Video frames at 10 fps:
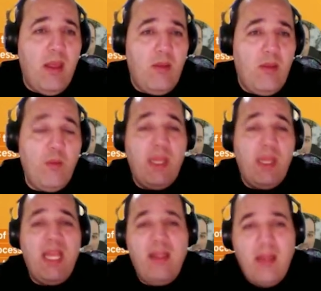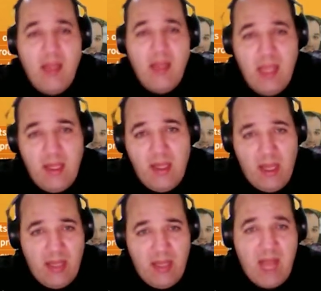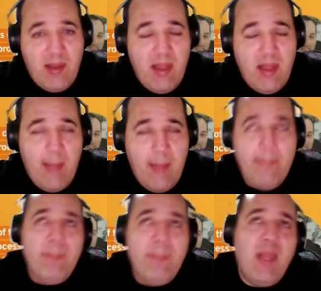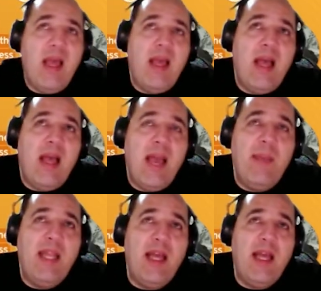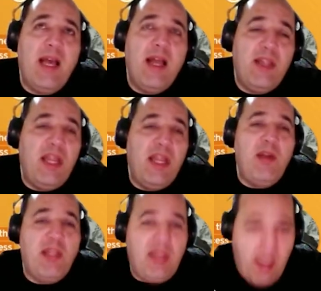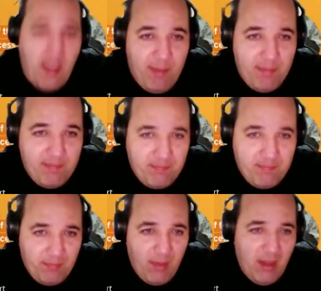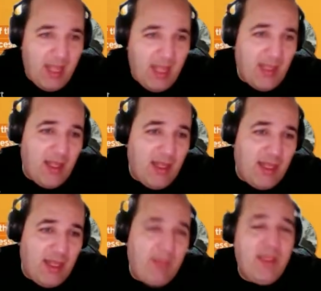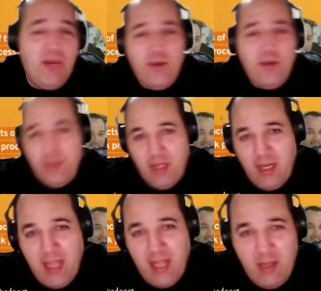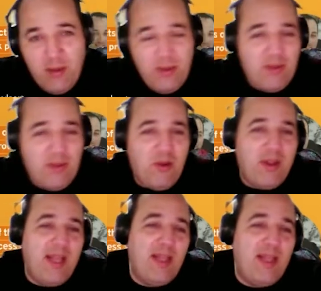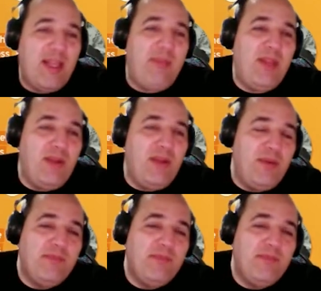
begin the static, I made a secret step, that step 0, that I like to talk as a step 0,